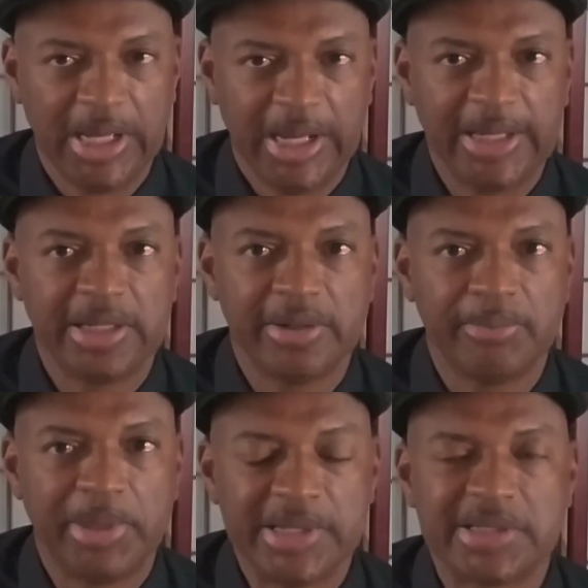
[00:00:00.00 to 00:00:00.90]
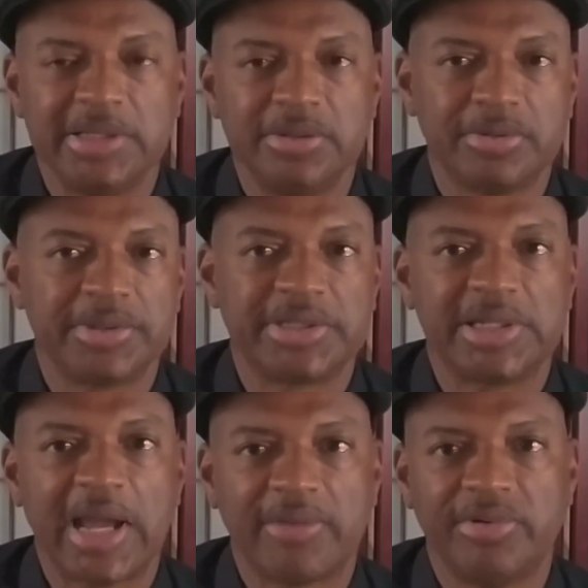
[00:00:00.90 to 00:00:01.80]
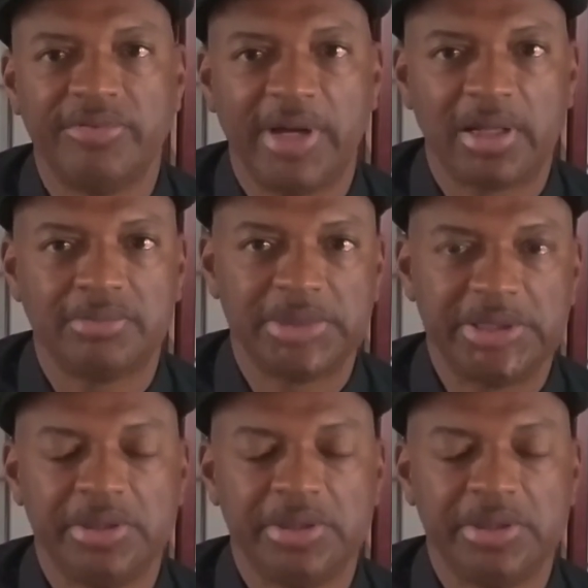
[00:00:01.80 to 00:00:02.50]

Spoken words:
and they're busy during staff development,